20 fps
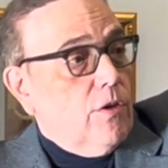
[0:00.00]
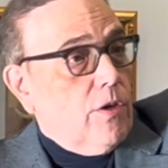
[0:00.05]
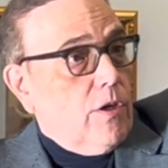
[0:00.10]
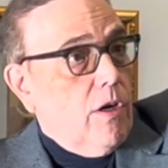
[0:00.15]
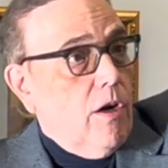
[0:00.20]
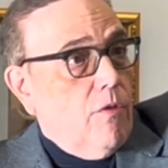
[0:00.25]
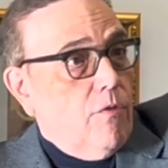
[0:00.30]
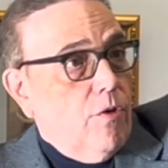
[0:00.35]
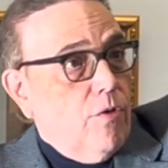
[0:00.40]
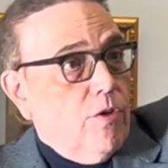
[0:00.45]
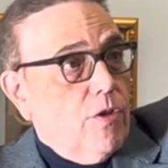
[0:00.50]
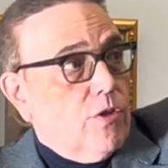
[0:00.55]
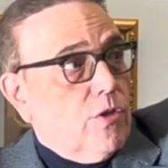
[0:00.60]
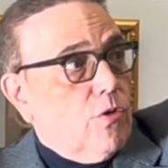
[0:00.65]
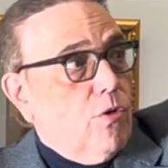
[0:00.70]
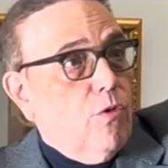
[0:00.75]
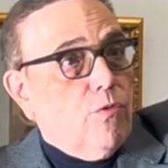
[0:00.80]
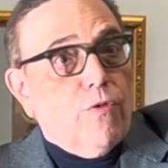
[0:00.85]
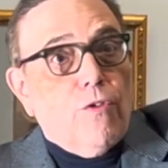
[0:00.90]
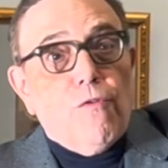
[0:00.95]
cover that
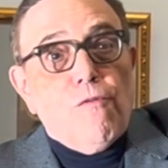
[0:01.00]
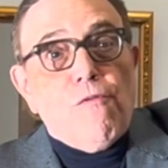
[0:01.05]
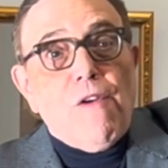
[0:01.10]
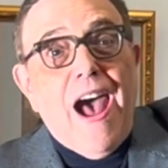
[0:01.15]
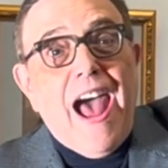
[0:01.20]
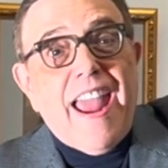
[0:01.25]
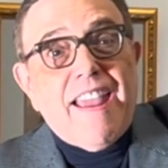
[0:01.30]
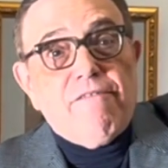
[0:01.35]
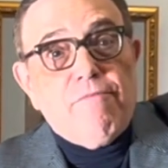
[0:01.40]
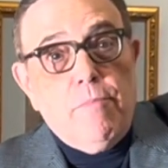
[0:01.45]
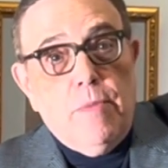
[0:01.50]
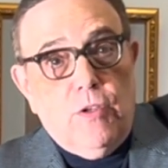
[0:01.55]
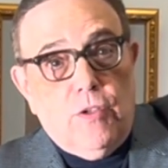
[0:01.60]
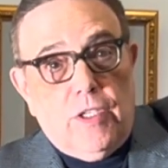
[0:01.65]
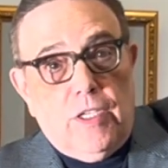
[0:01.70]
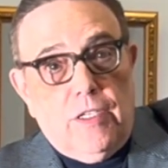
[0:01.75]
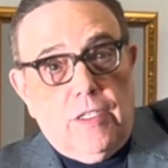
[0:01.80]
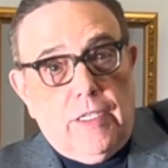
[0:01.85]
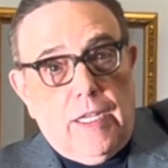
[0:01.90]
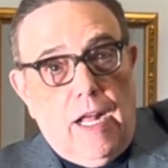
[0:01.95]
sold for $5
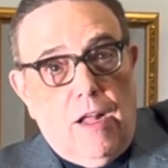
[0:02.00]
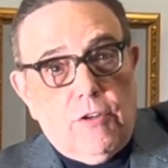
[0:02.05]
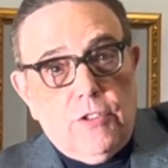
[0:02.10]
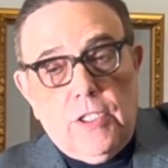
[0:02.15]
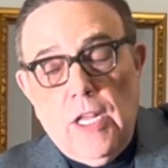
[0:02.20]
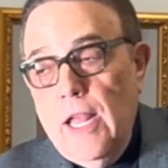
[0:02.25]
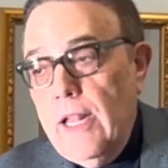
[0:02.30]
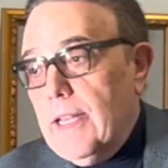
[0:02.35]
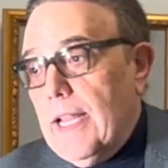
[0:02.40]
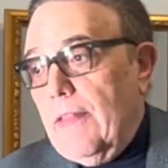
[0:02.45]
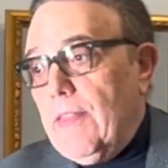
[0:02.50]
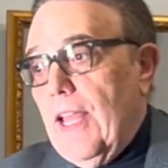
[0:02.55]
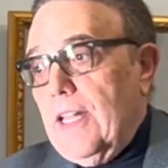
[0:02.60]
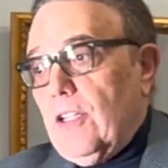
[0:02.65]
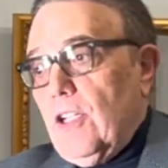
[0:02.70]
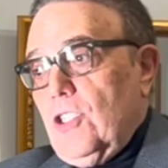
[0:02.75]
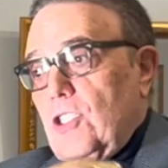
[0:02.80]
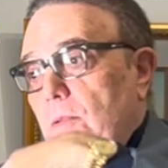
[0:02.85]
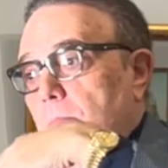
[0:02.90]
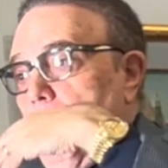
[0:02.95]
million. Mm-hmm. Now that doesn't